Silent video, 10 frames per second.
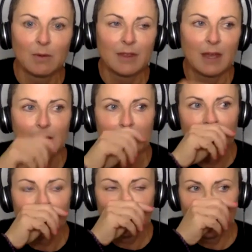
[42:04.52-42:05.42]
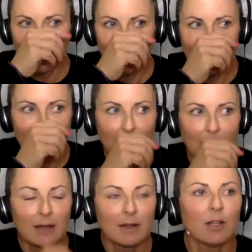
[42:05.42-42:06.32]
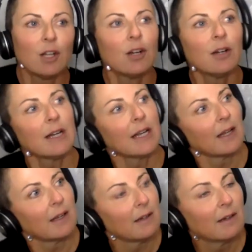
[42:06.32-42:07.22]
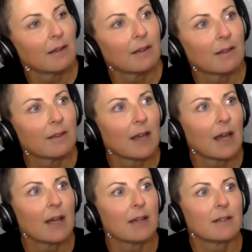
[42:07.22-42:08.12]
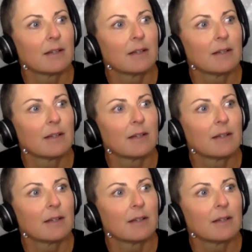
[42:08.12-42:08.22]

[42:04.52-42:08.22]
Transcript: with that. And learning that